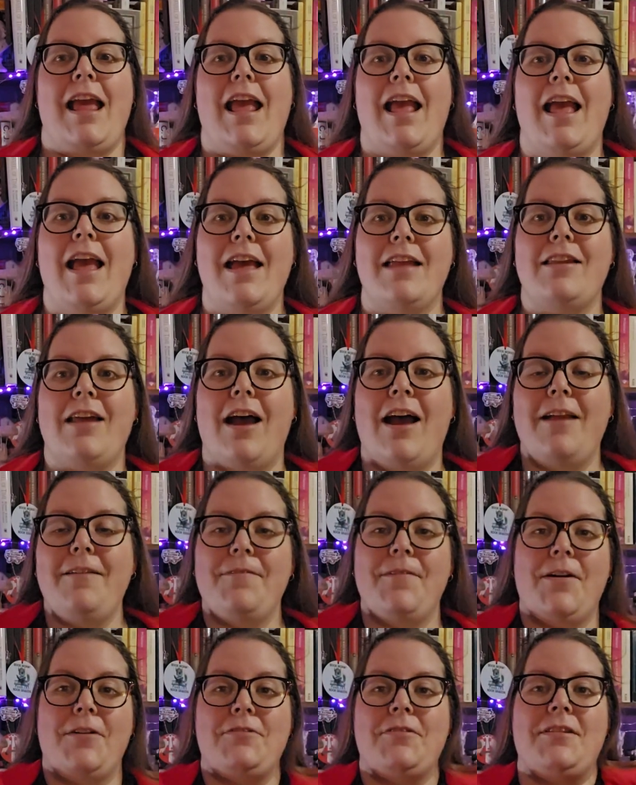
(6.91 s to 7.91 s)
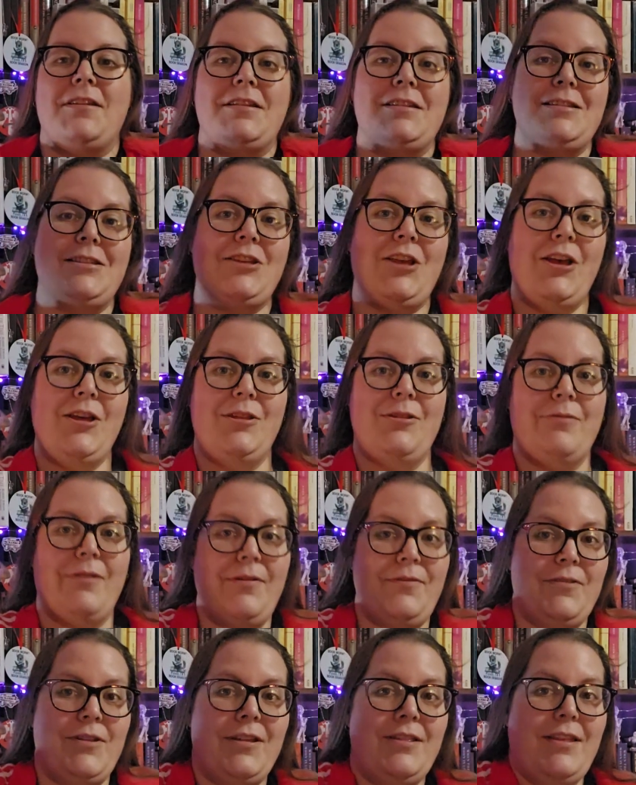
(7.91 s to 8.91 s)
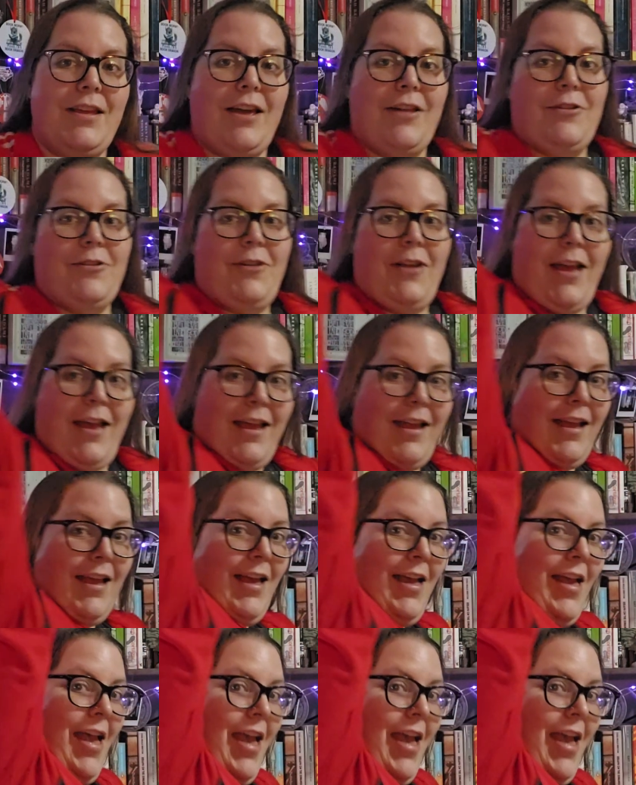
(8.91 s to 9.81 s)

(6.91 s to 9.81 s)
and I found this thrifting the other day